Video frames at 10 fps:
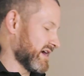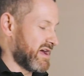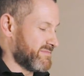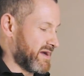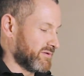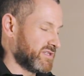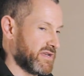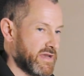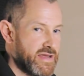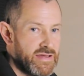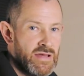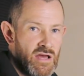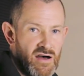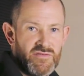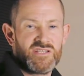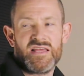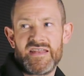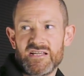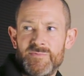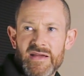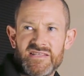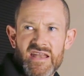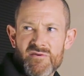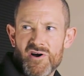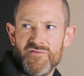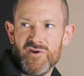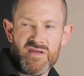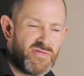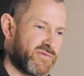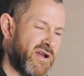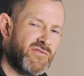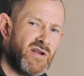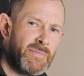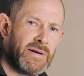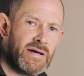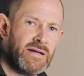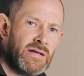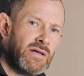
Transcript: card mounted in it. Obviously, I'd expect anyone running Threadripper